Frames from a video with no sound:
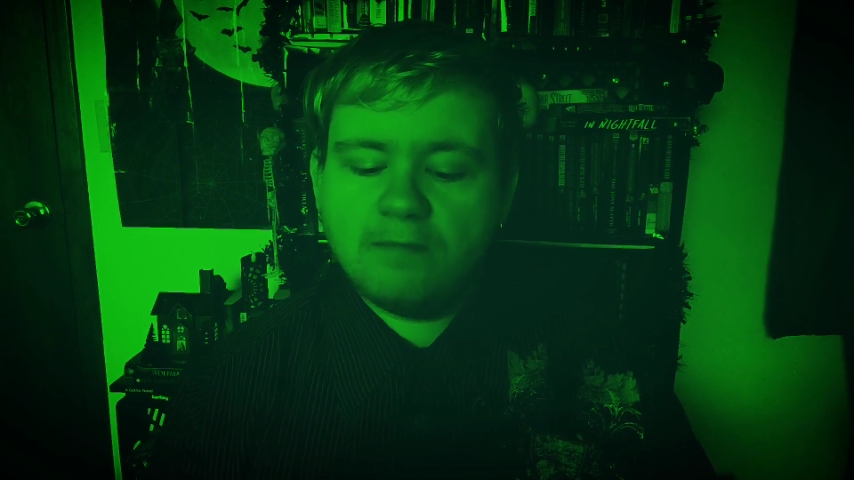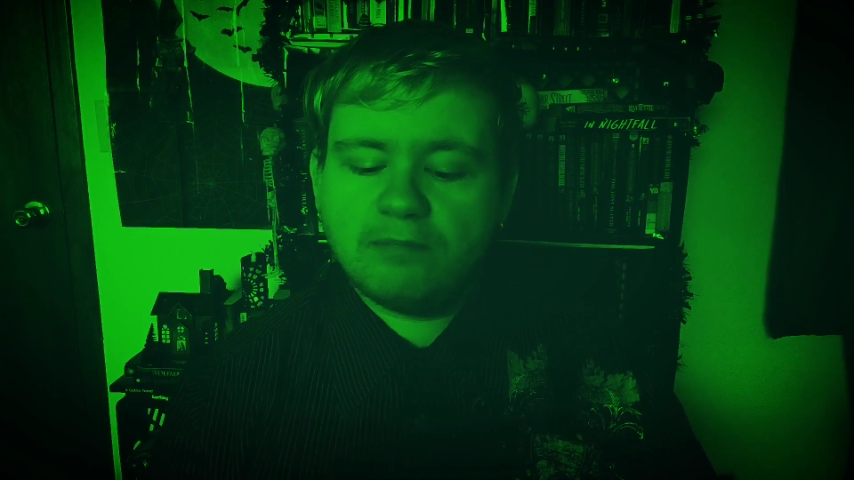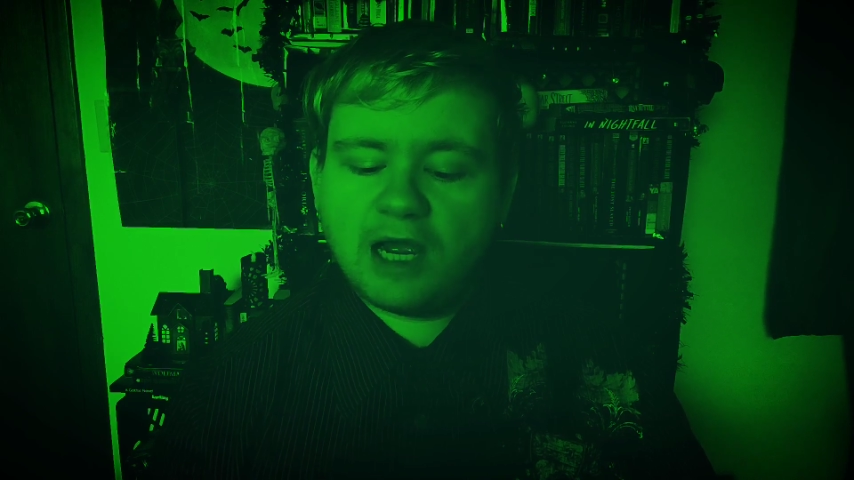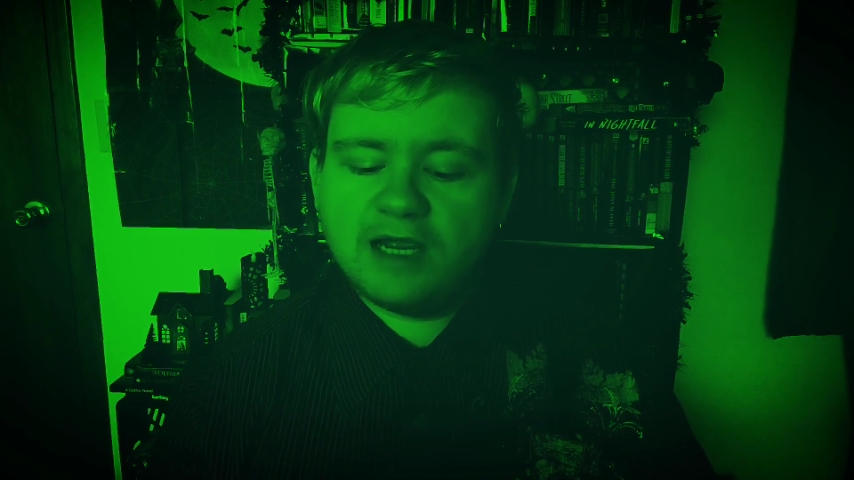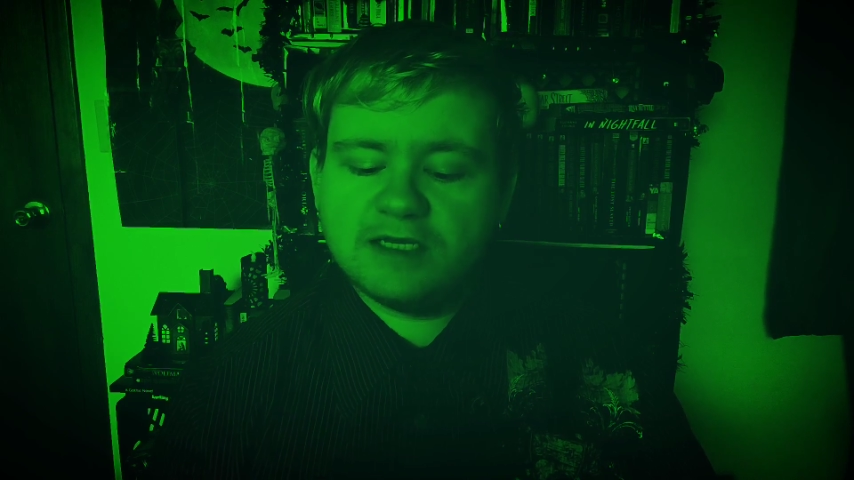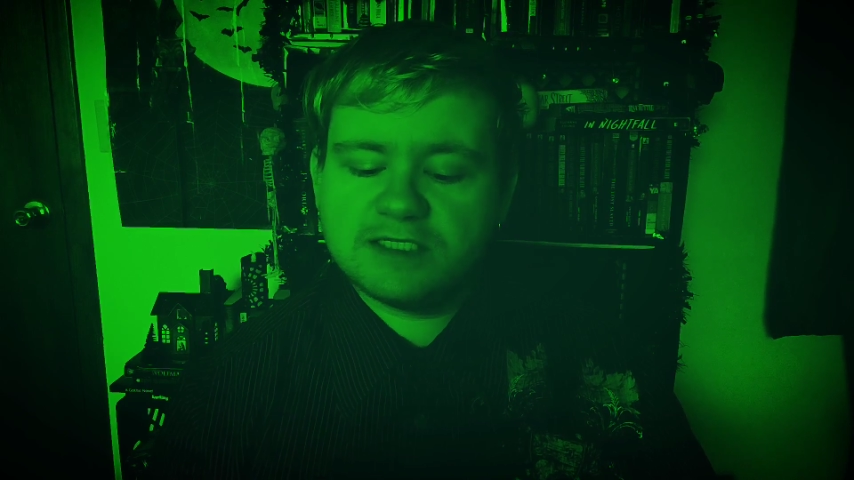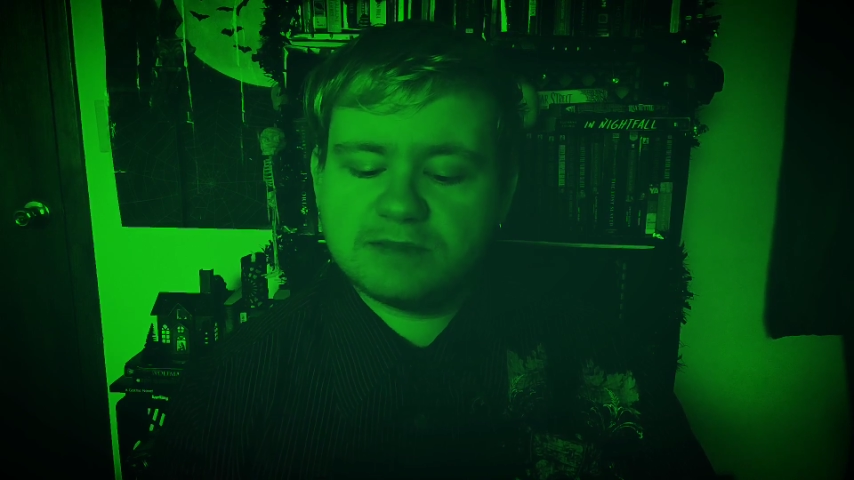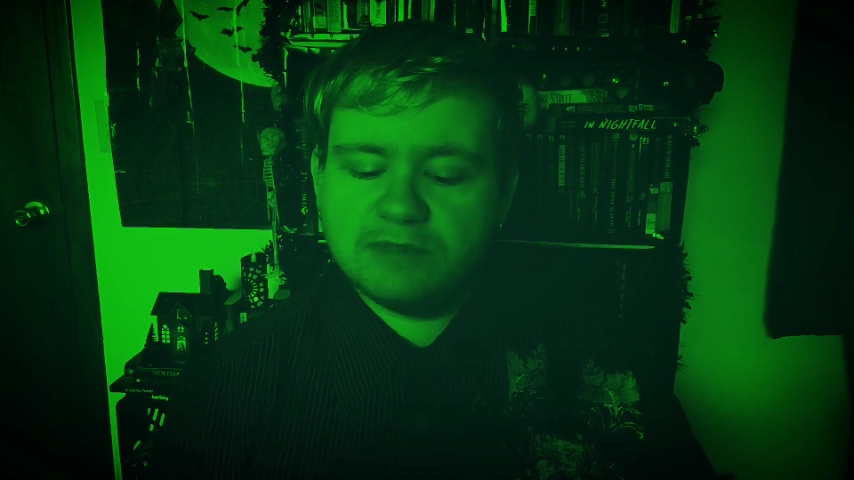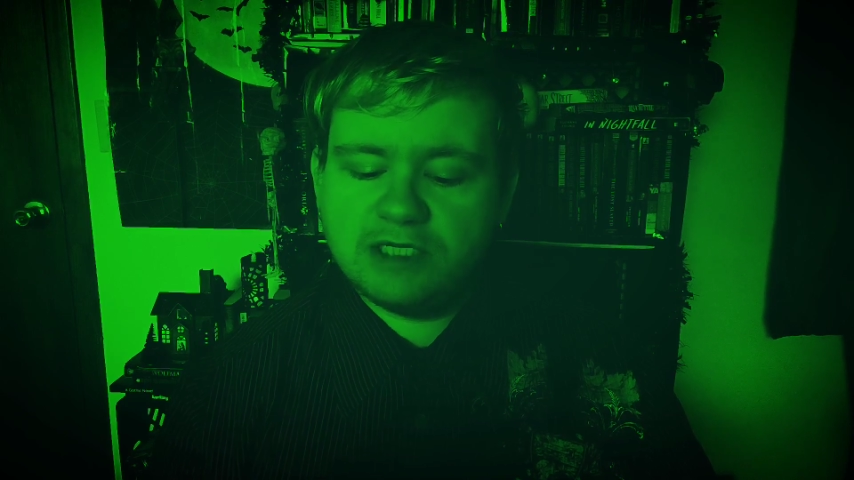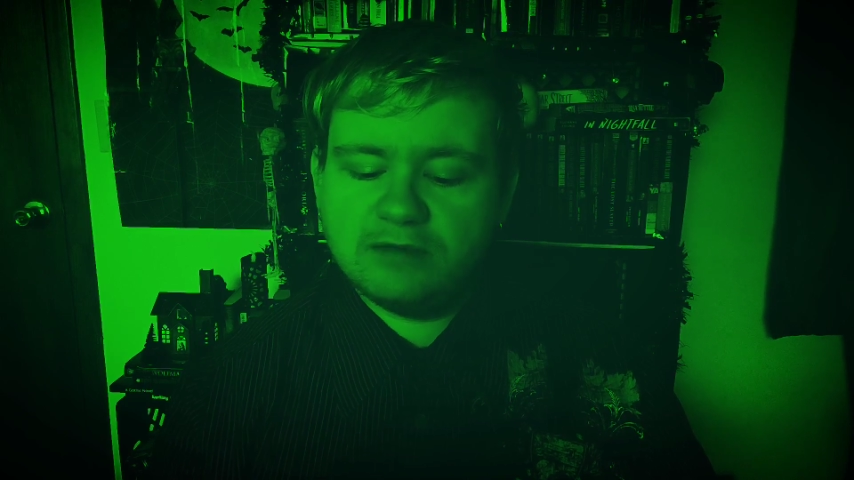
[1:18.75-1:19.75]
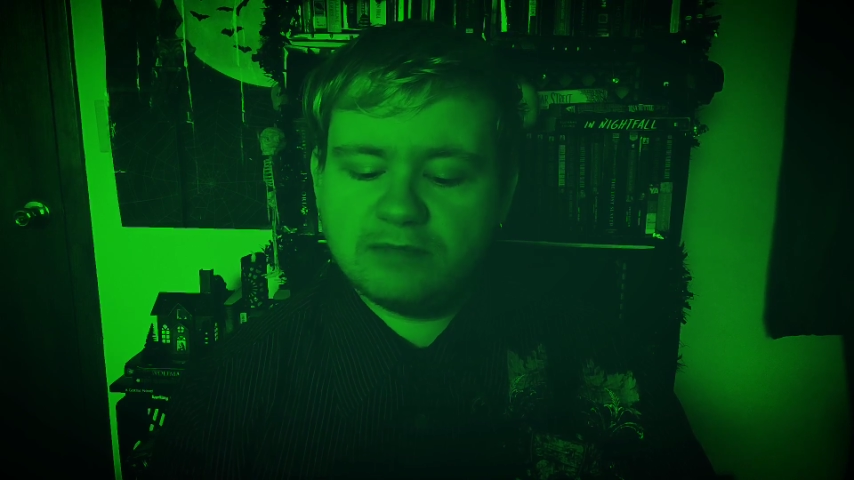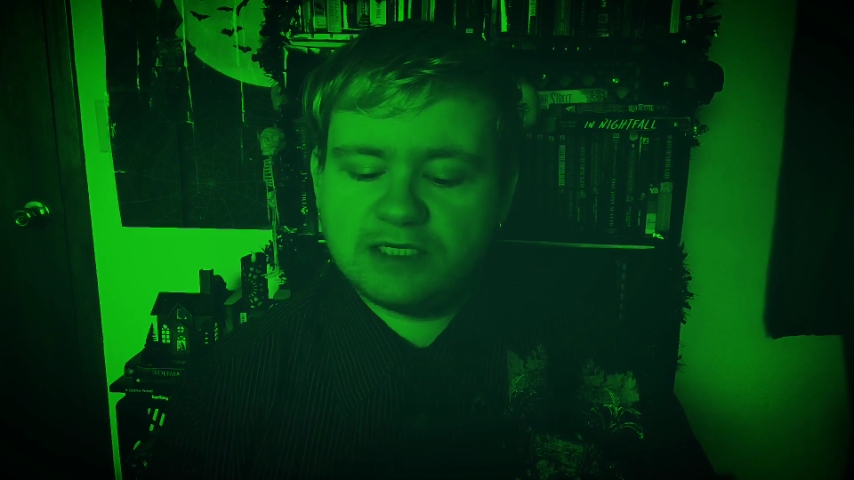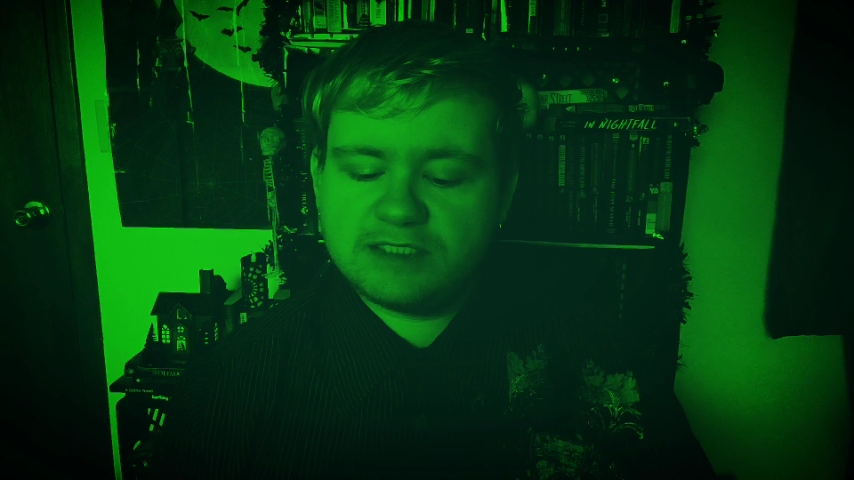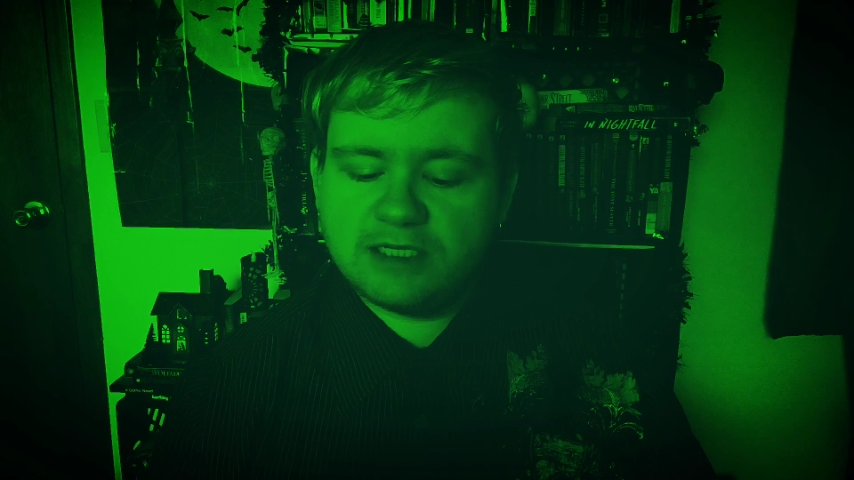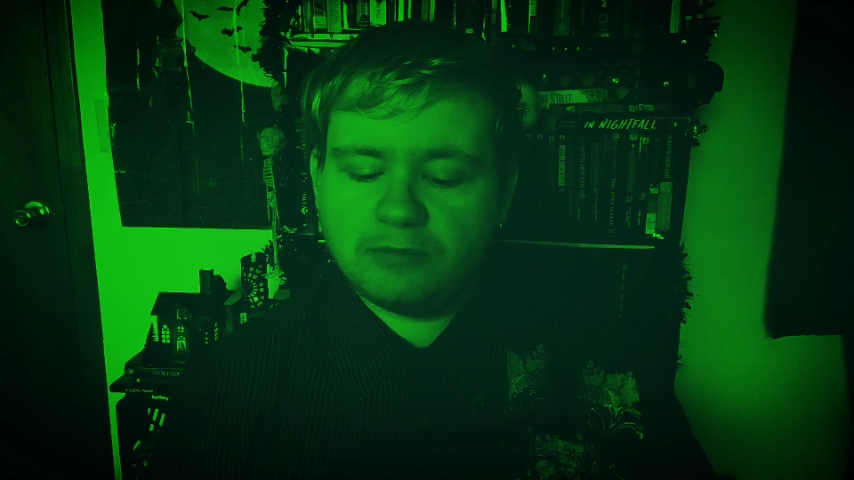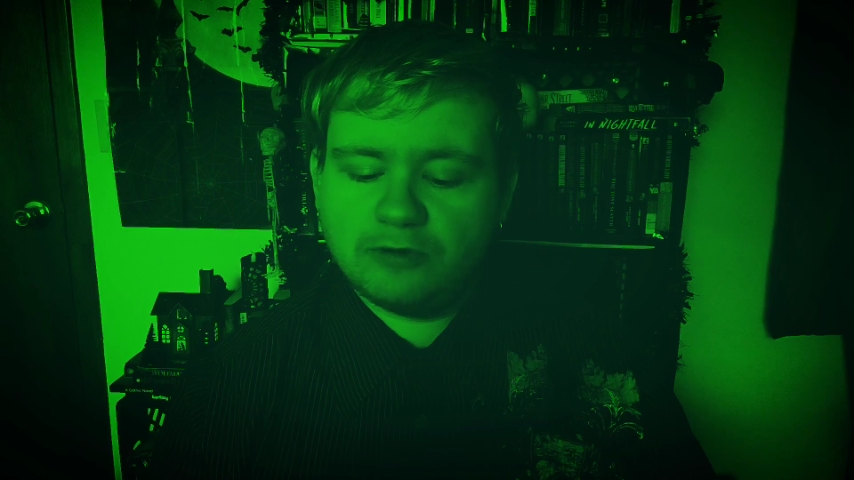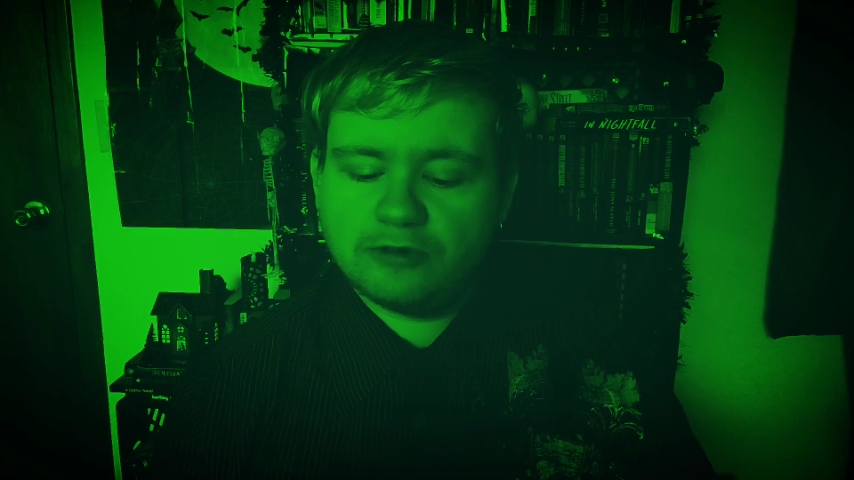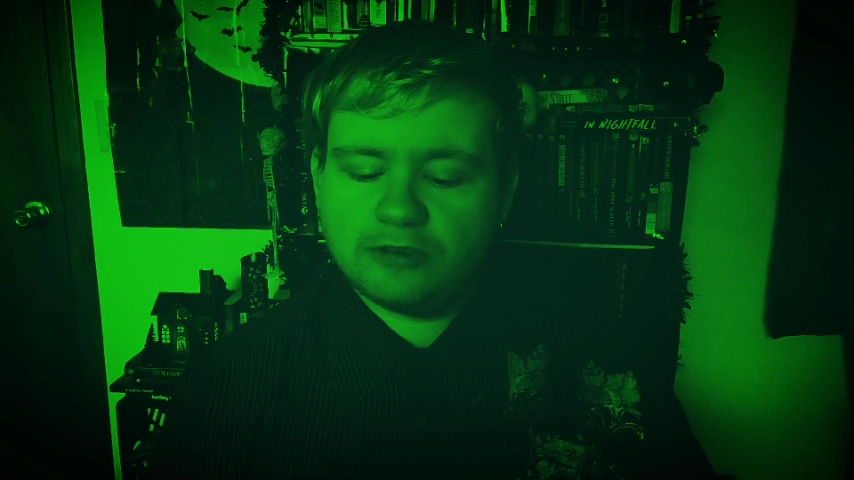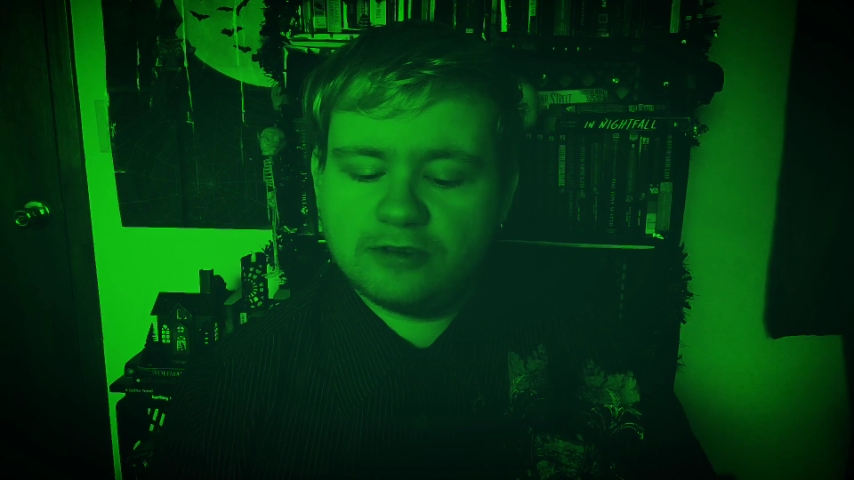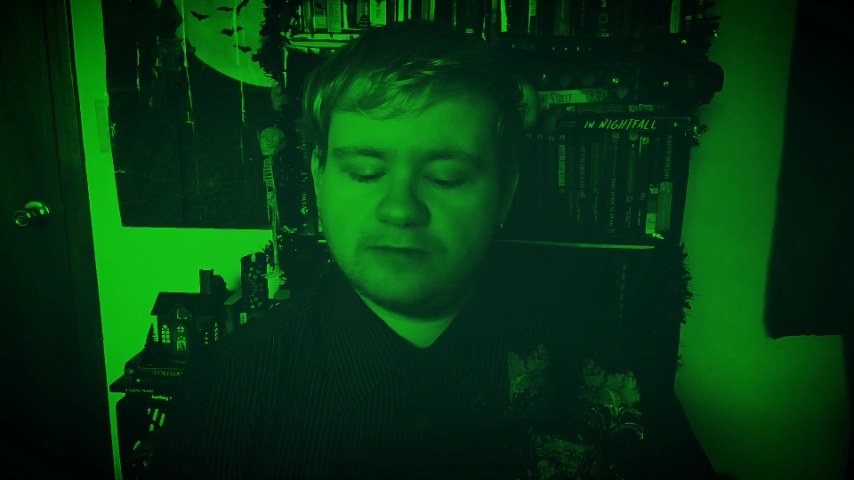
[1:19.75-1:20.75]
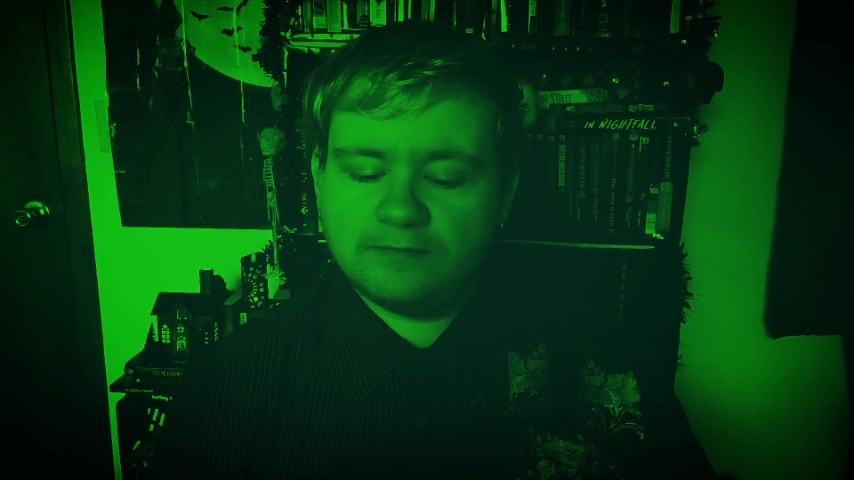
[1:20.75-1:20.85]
binds me in my sepulcher.